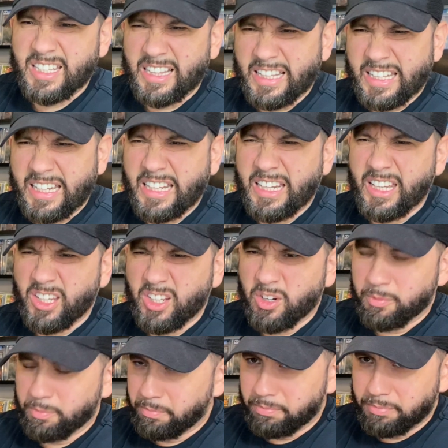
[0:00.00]
cleaning
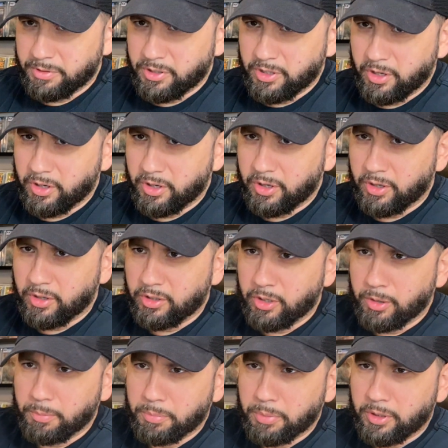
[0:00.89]
your
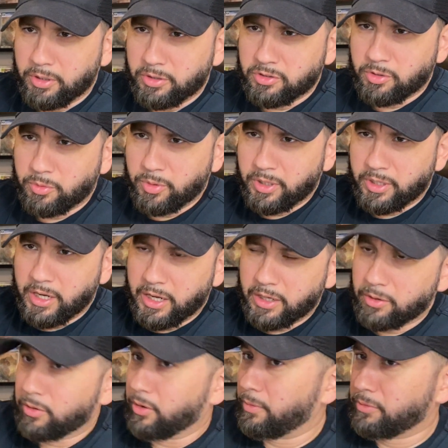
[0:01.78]
books or
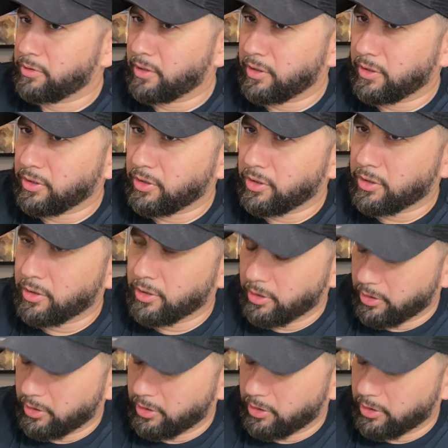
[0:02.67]
whatnot, or I'm sorry, your